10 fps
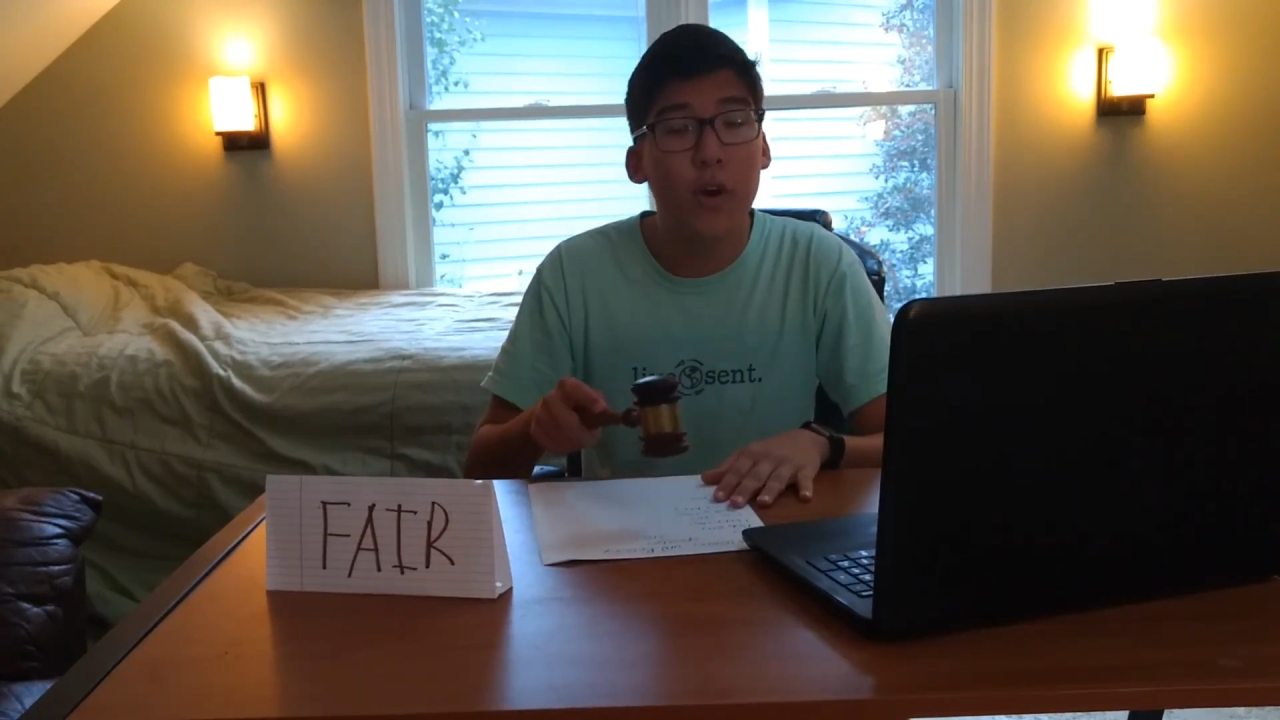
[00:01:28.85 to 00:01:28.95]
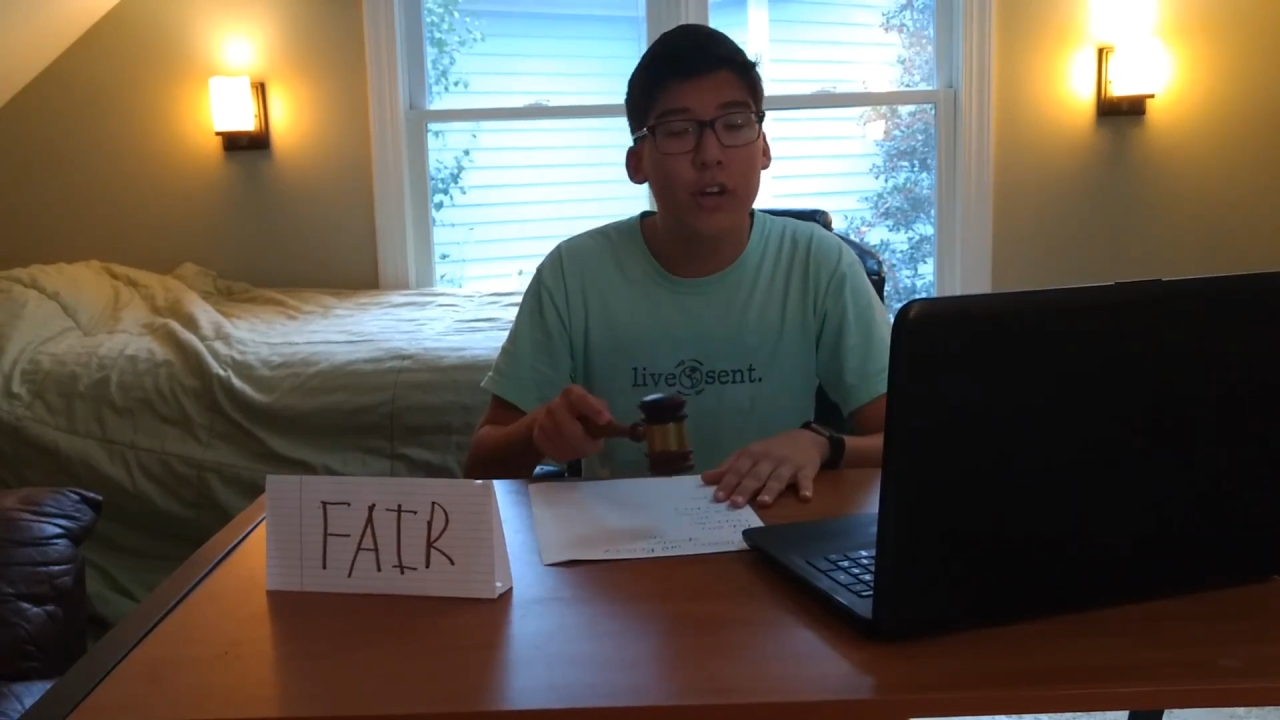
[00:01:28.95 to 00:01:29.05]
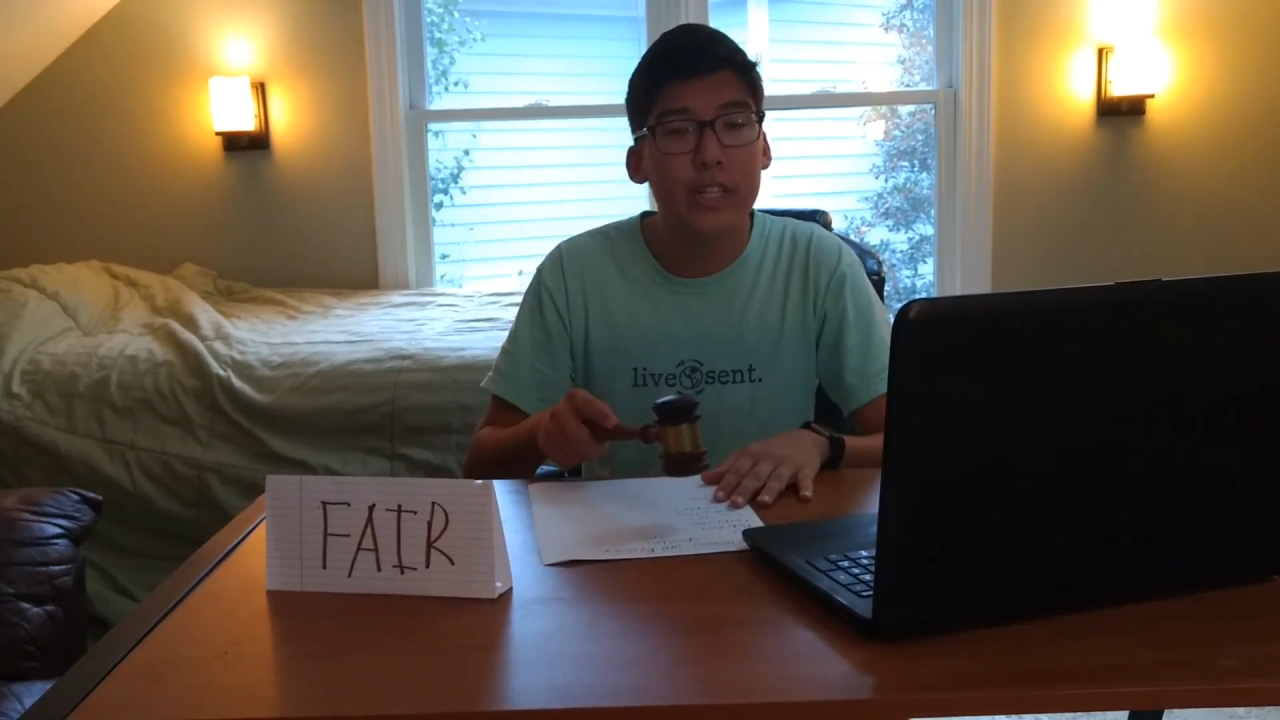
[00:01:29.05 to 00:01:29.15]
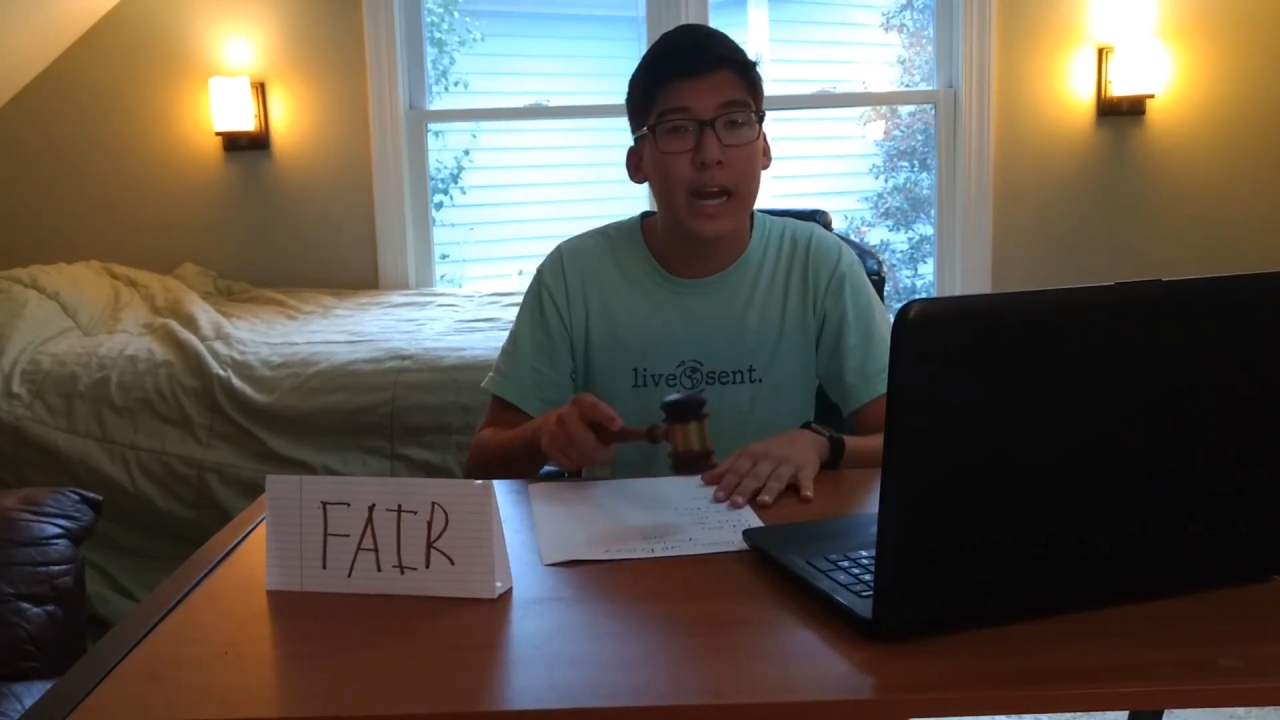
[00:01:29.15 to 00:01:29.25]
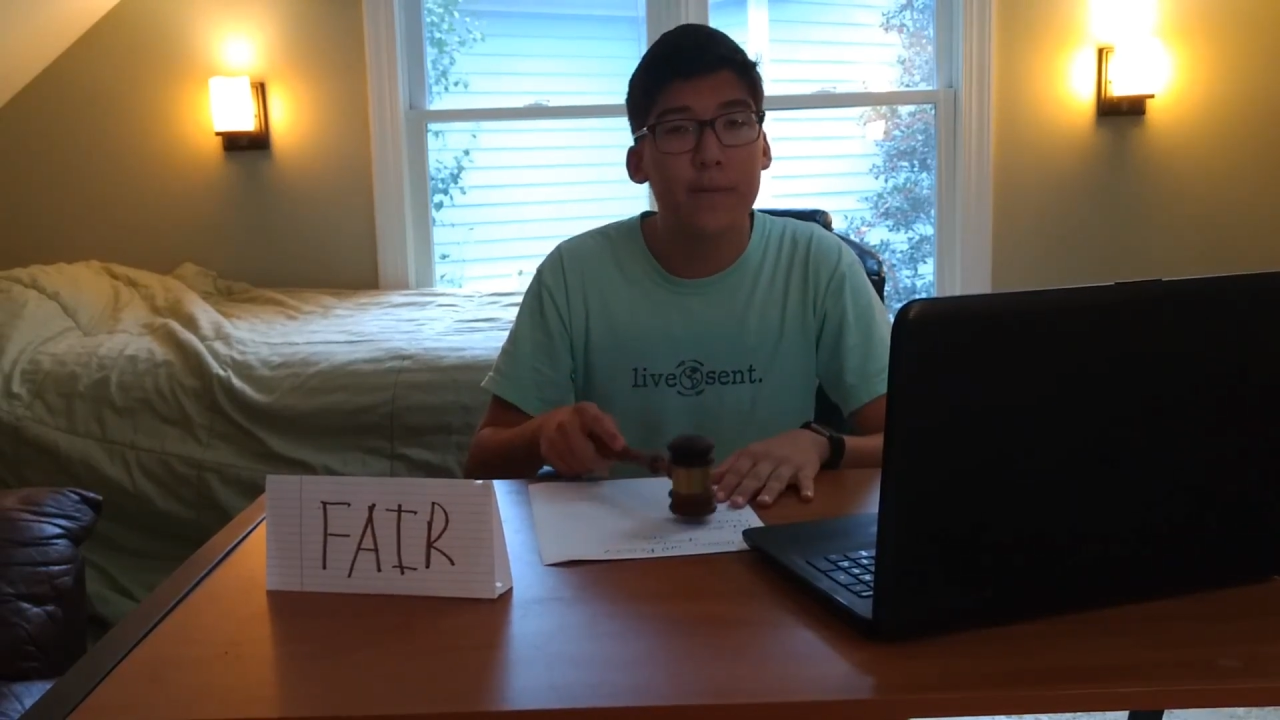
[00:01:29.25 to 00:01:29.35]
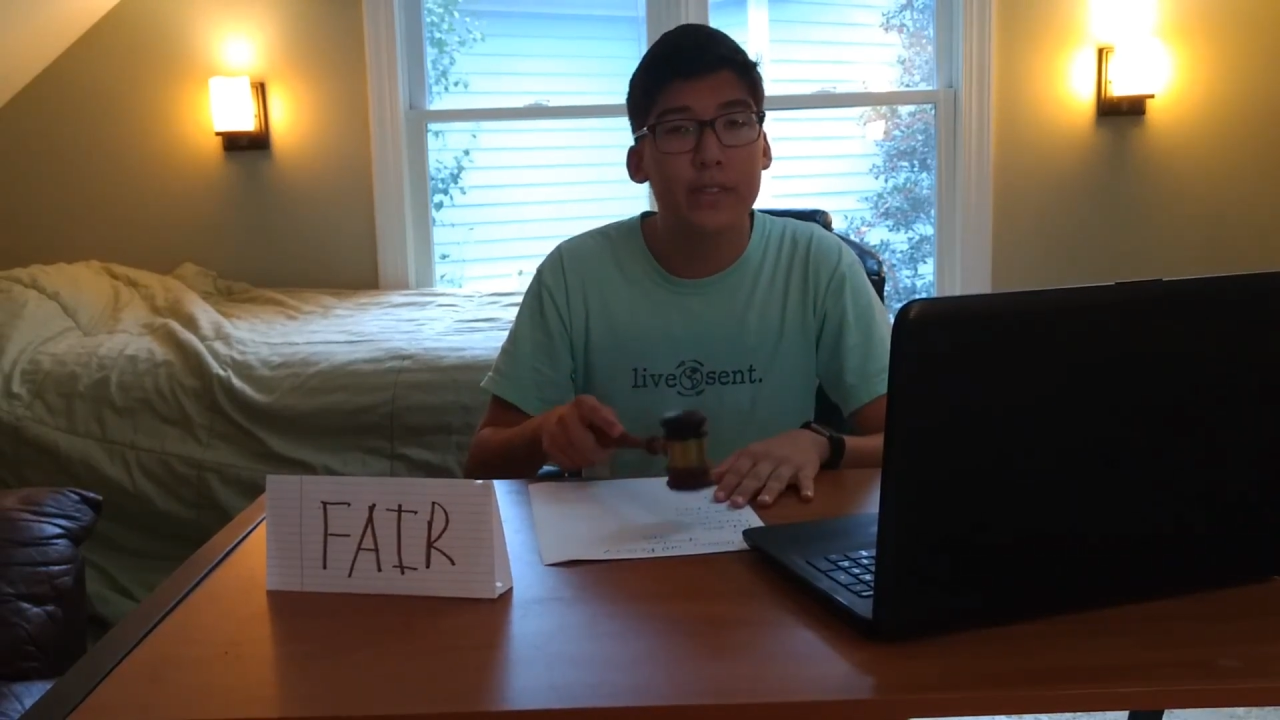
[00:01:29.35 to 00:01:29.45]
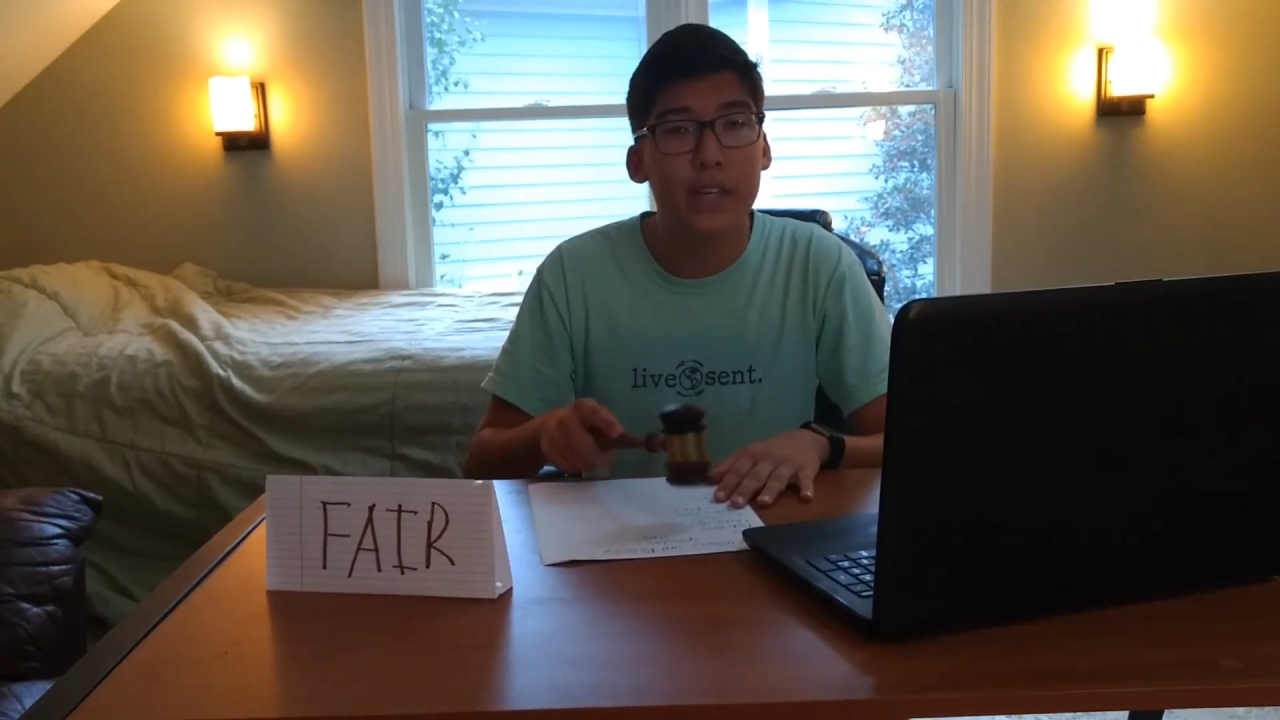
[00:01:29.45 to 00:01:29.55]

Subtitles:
hard taps